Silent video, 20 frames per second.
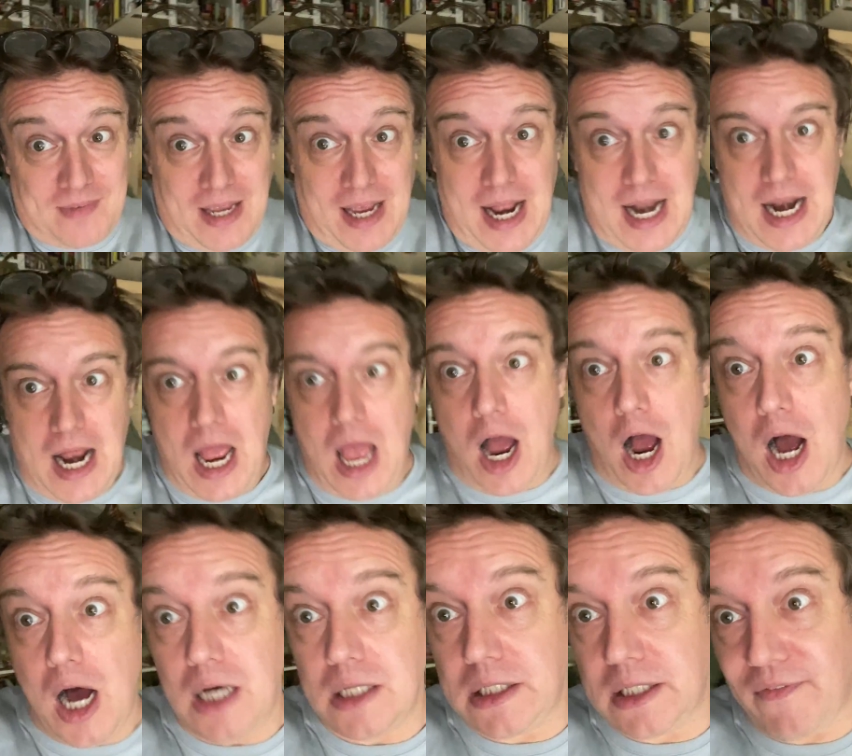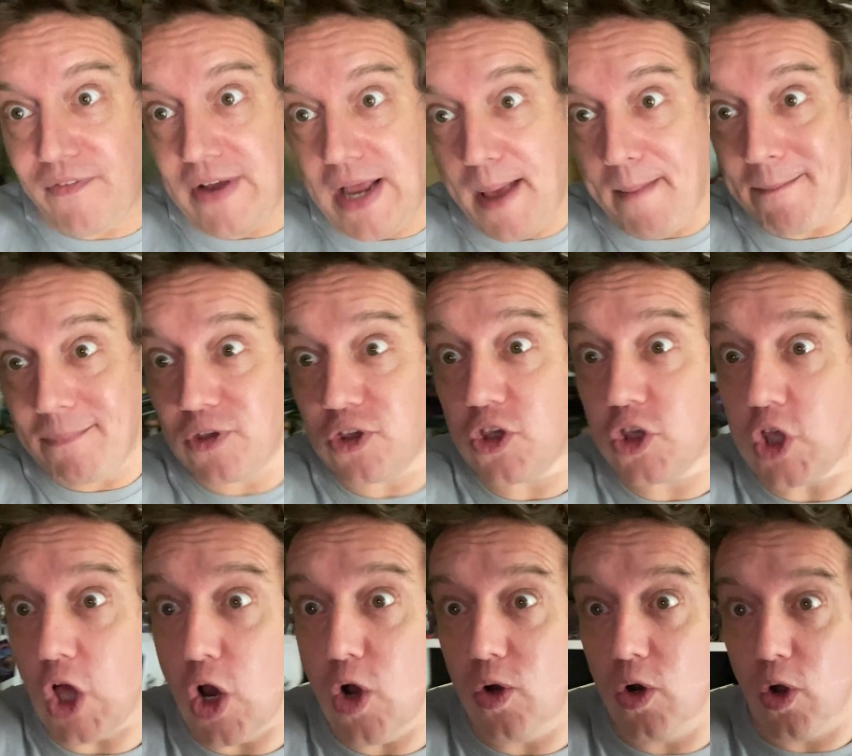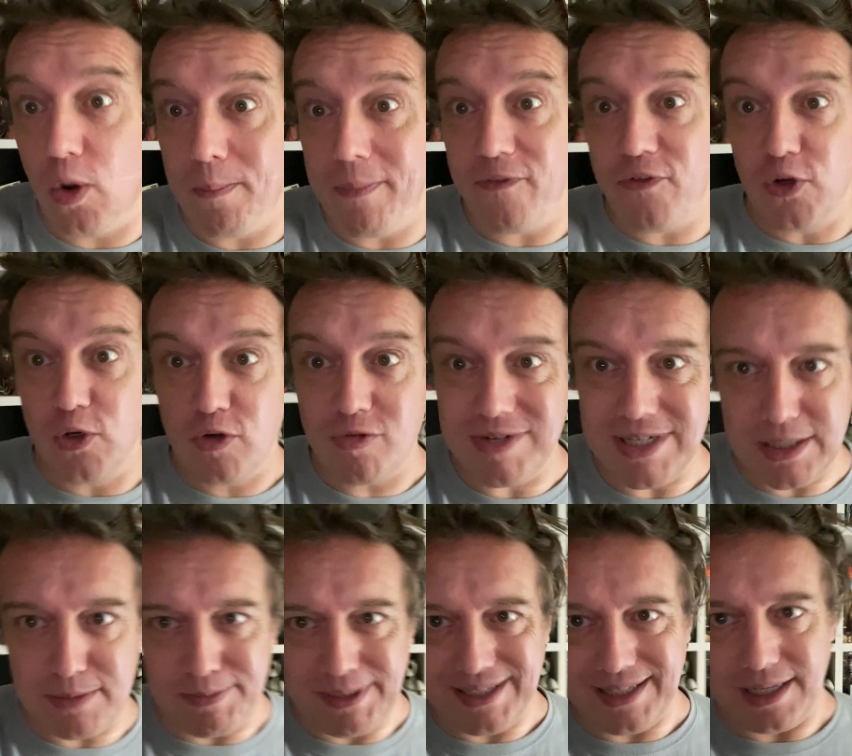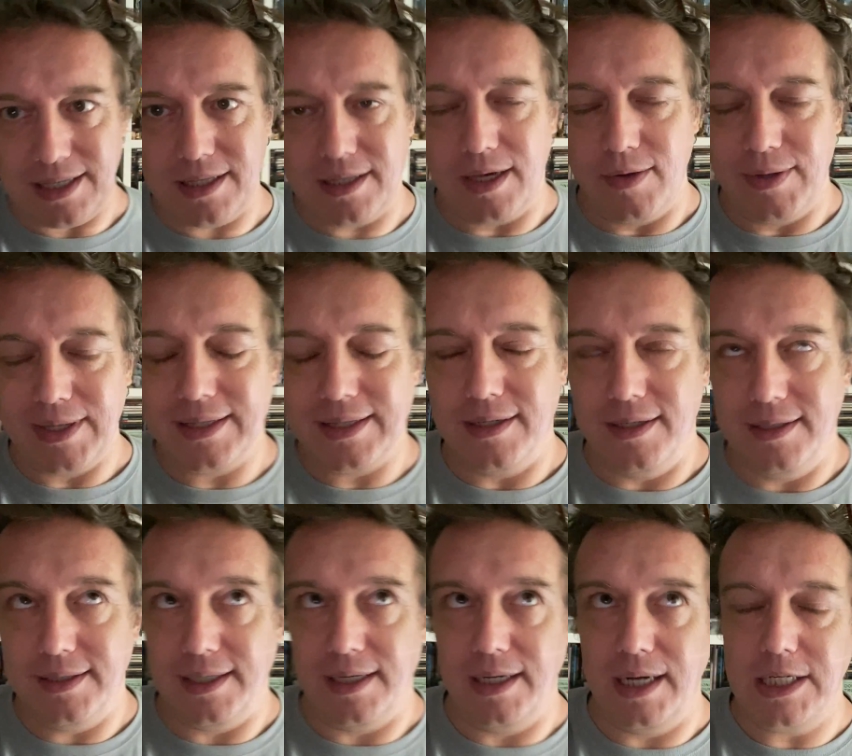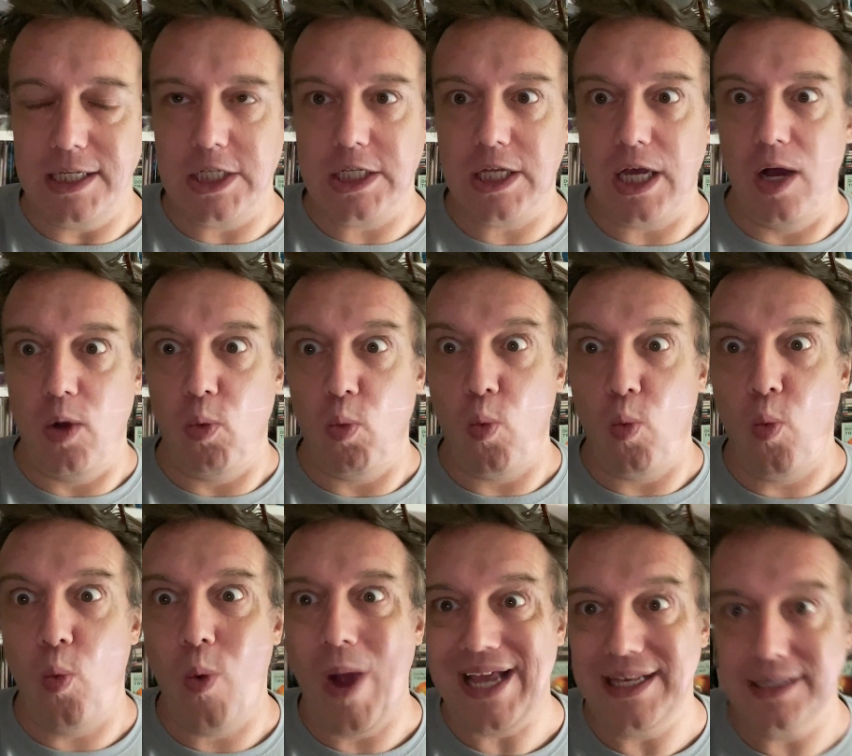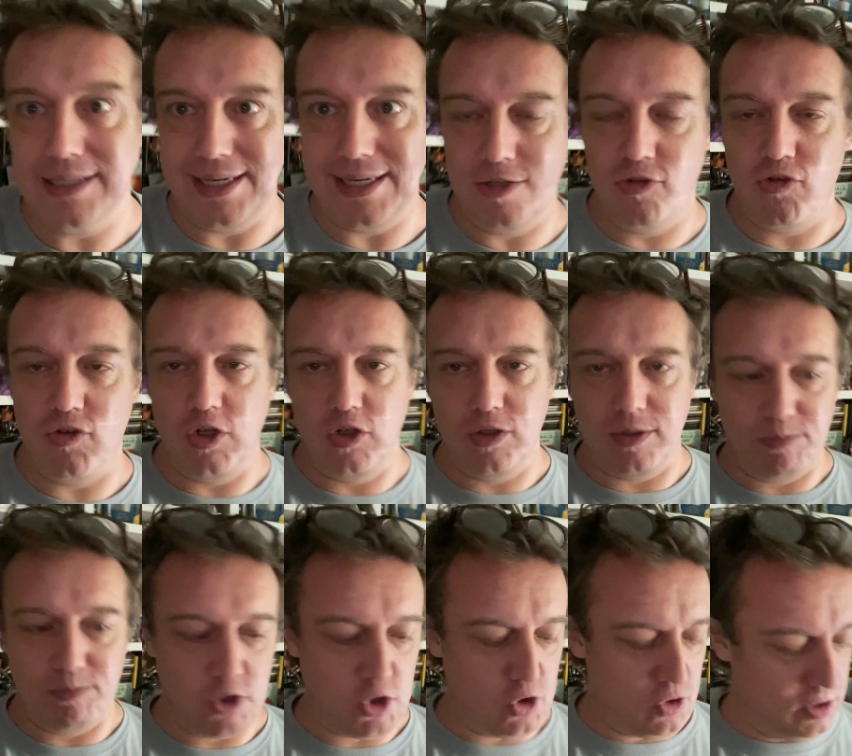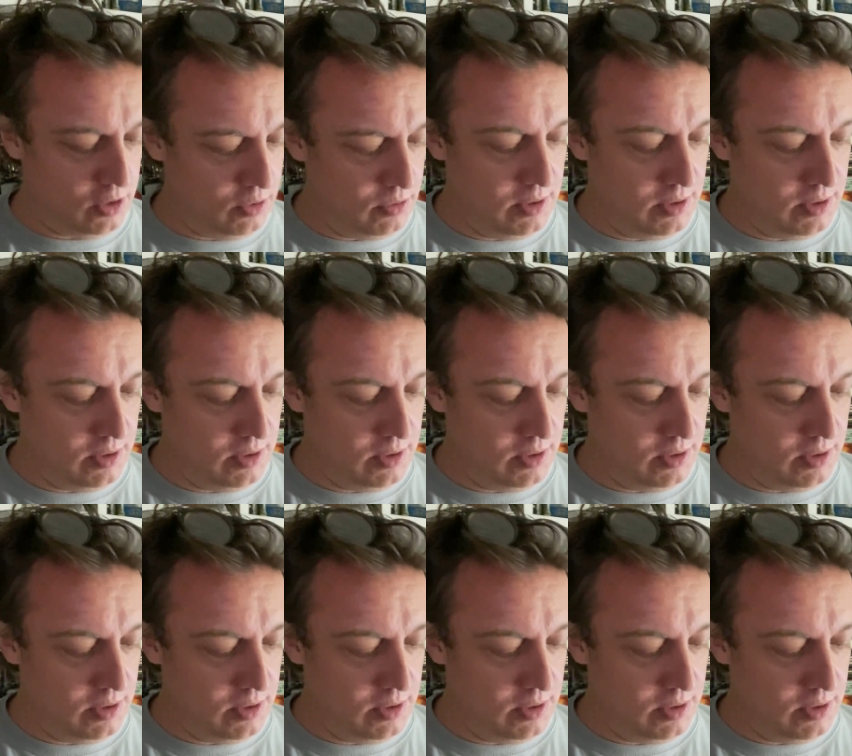and I asked for him so long before Christmas. It's so exciting and I just can't wait to introduce him to you.